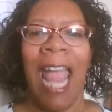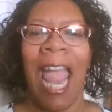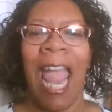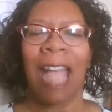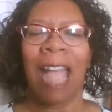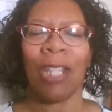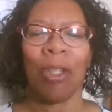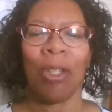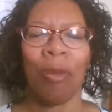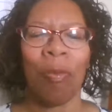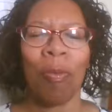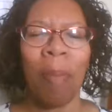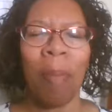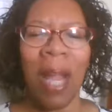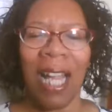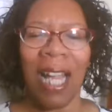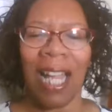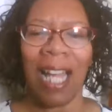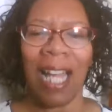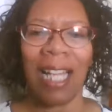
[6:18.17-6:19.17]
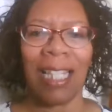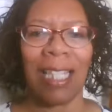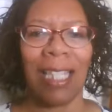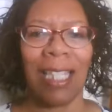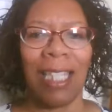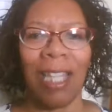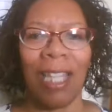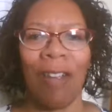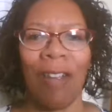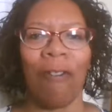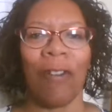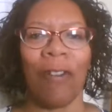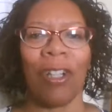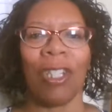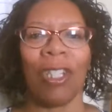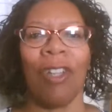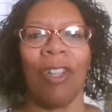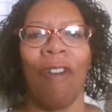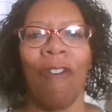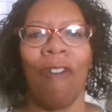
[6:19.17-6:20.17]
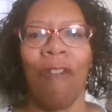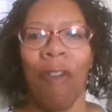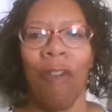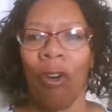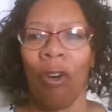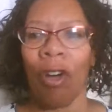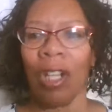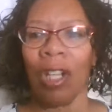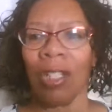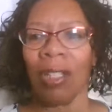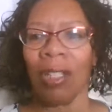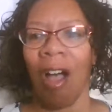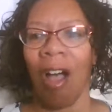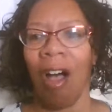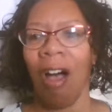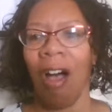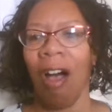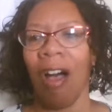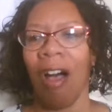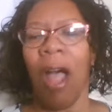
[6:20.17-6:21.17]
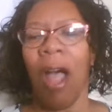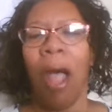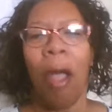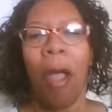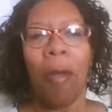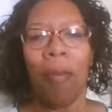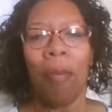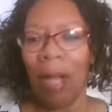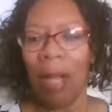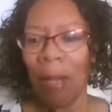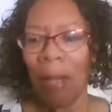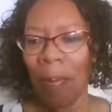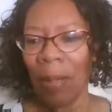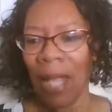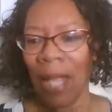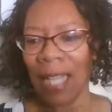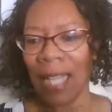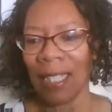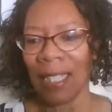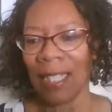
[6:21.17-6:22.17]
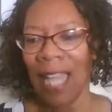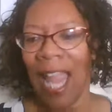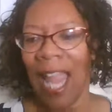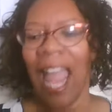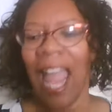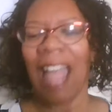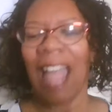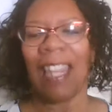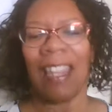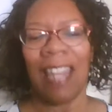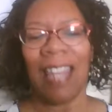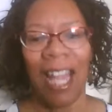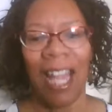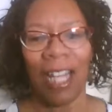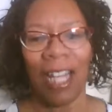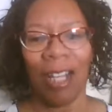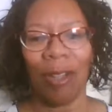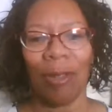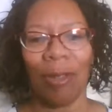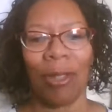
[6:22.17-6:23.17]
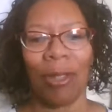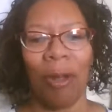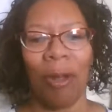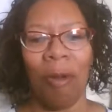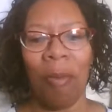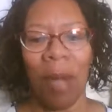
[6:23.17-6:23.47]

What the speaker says: and to make a difference for us all. Be blessed, and thank you so